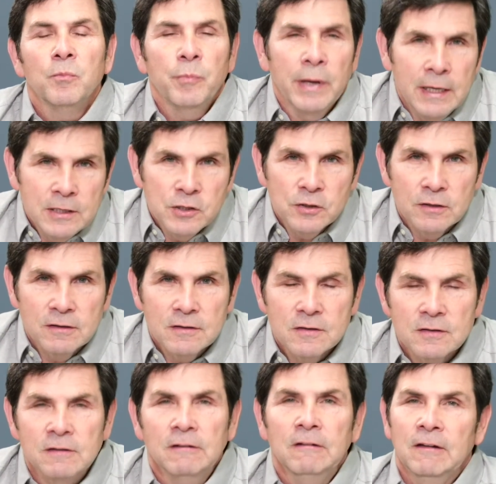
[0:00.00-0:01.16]

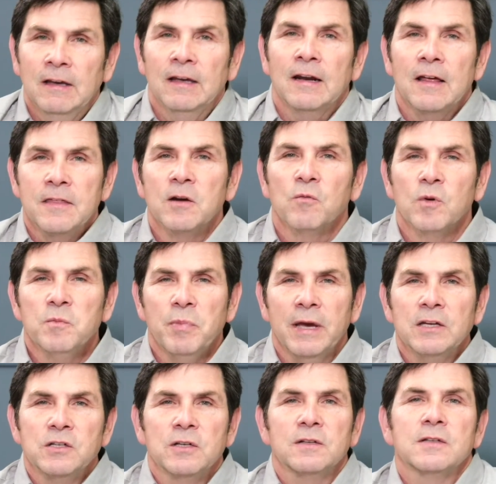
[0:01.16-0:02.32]
patience? And I think when
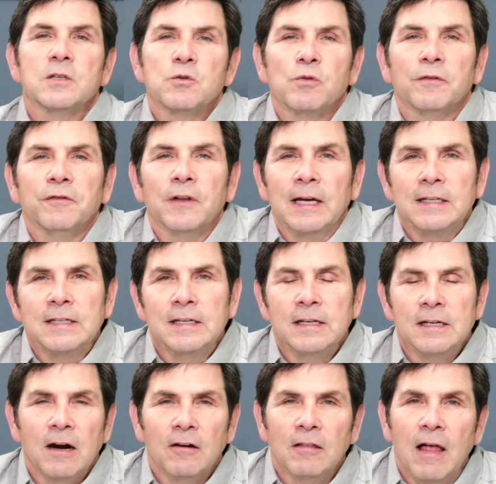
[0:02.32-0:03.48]
patience is reflected
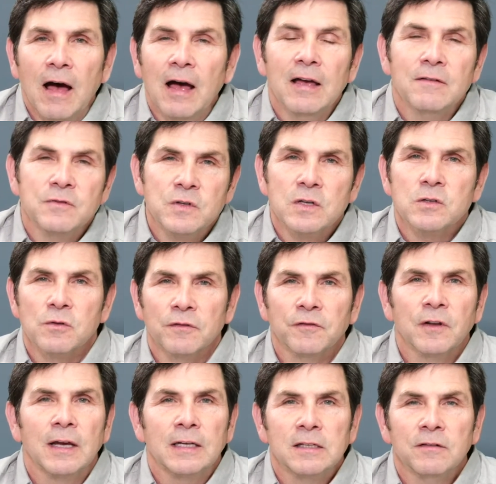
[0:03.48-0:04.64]
in our lives, it's
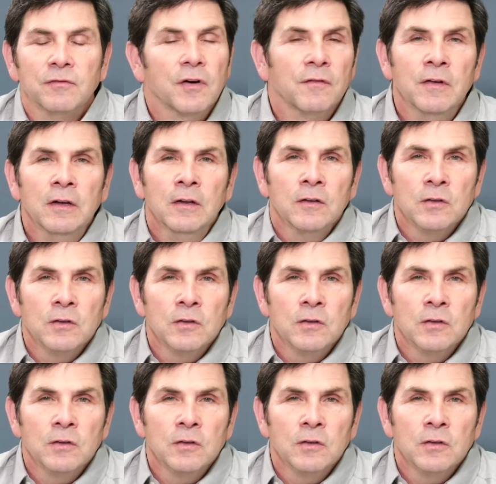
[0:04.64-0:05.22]
reflective of